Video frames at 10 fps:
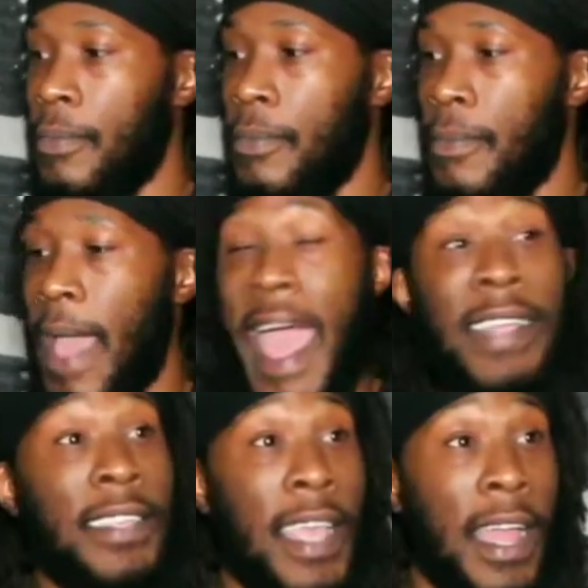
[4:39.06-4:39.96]

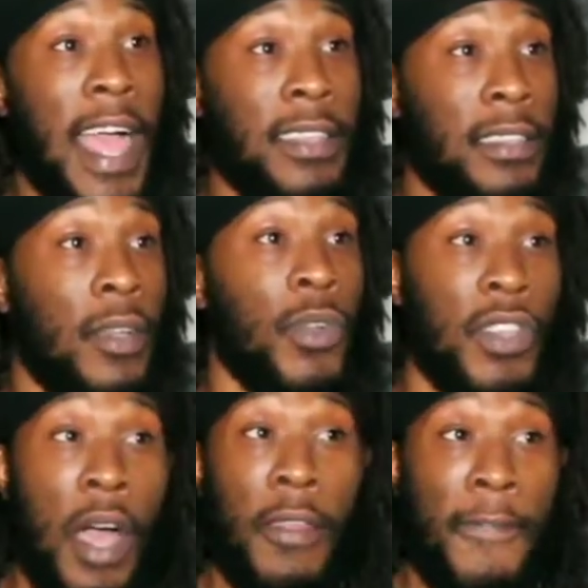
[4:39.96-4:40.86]
asset classes that we're
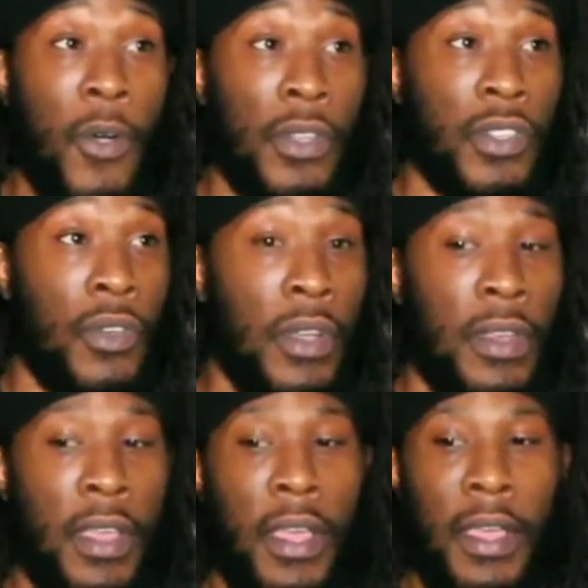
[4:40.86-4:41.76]
taught to focus on
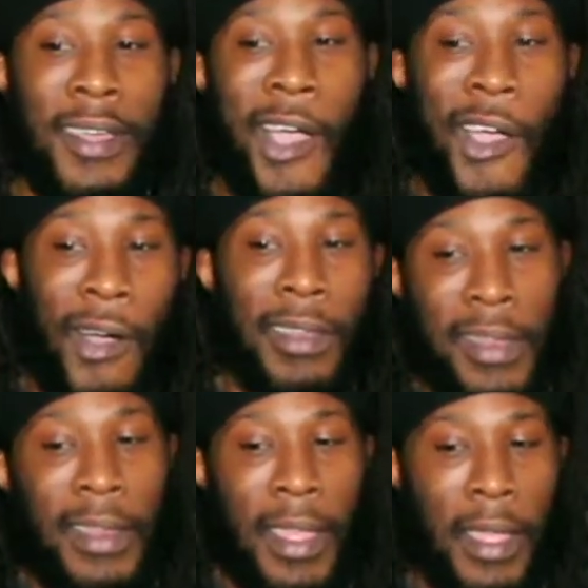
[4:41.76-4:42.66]
are all
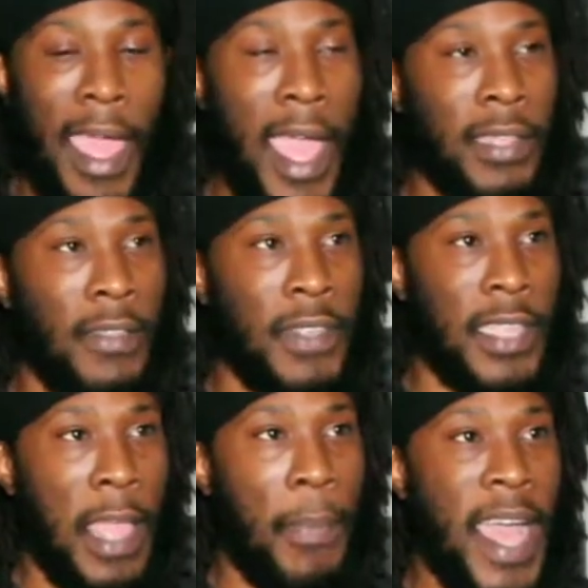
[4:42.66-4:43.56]
eggs of the
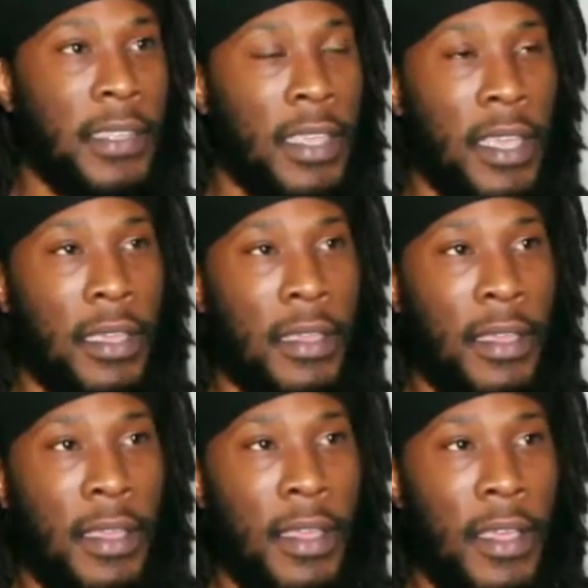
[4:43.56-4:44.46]
same basket. Yeah.
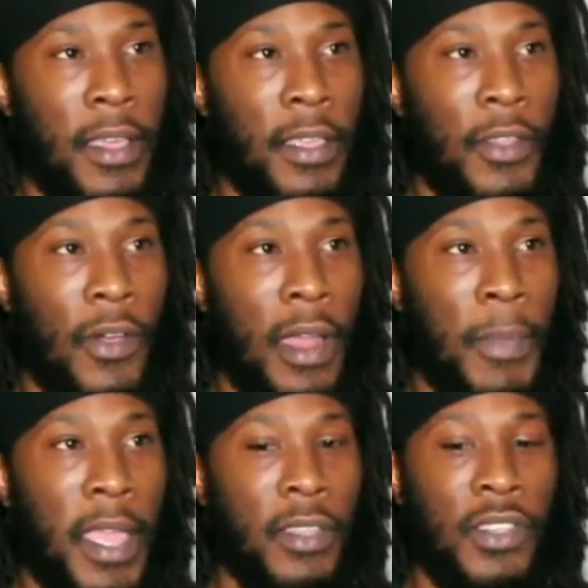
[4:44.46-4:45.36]
You know what I mean?
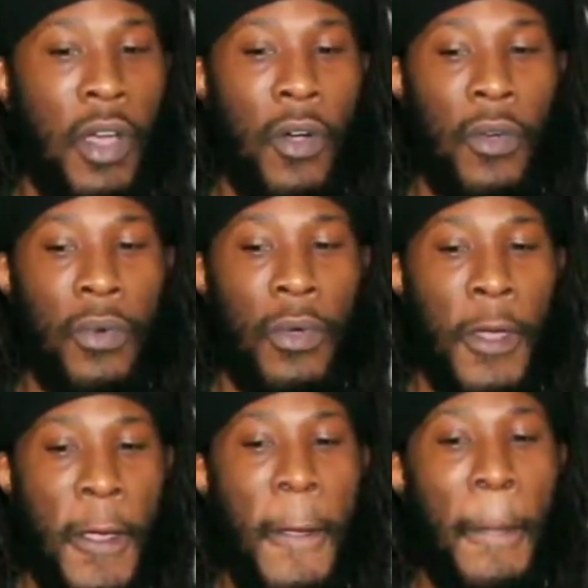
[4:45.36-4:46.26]
So
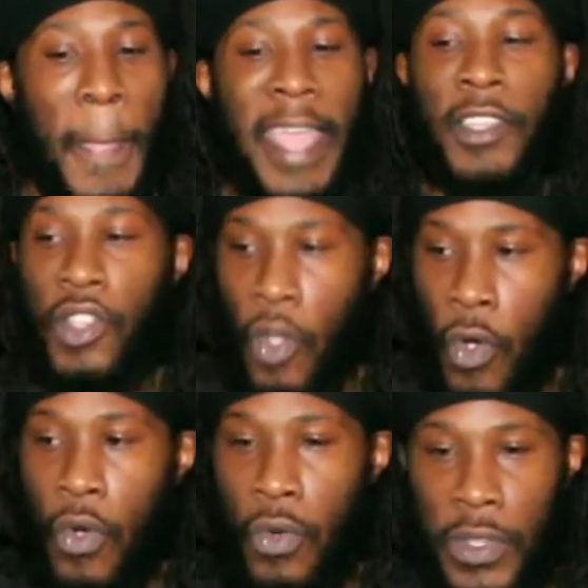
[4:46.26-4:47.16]
it's
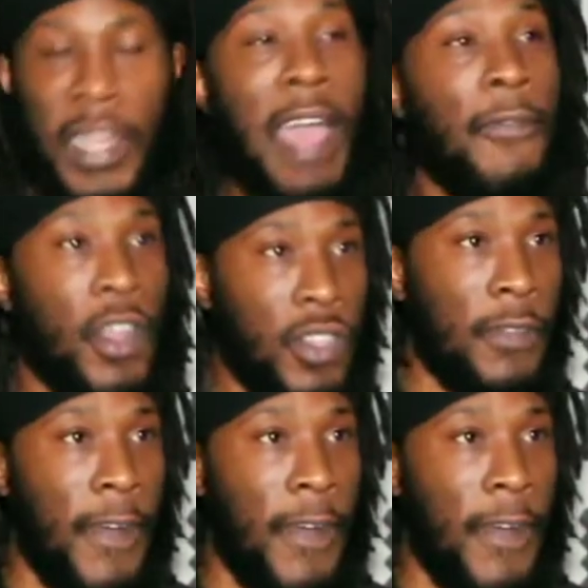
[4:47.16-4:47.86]
cool to diversify.